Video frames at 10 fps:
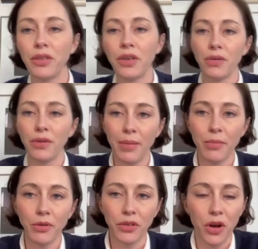You know,
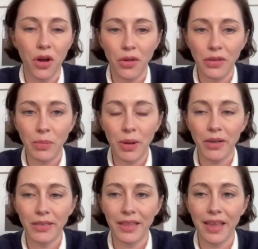gamers are all
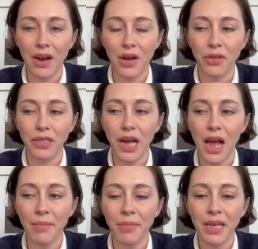experiencing that all the
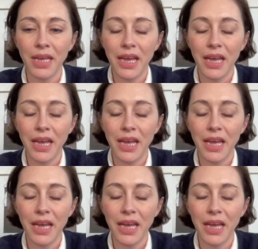time,